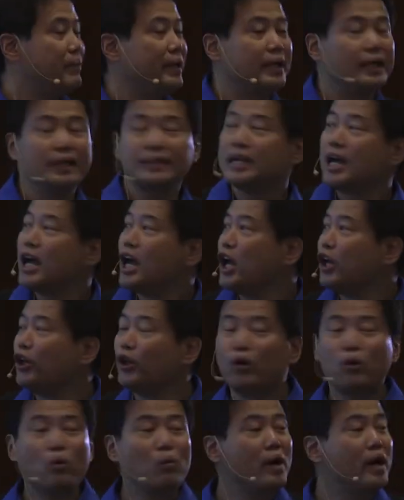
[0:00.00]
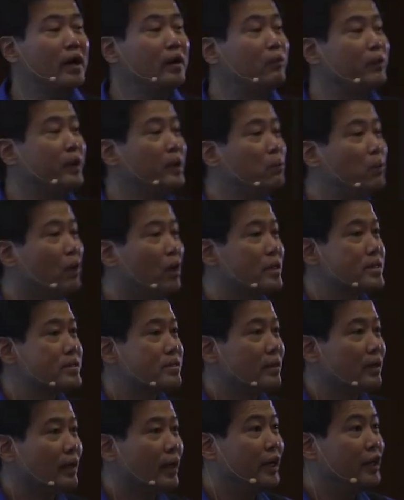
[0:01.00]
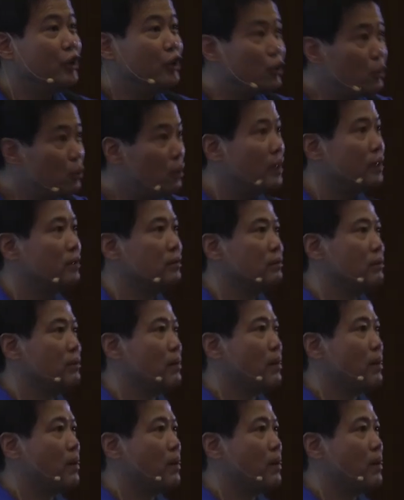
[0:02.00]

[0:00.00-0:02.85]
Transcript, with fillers: because no one rewards a doer.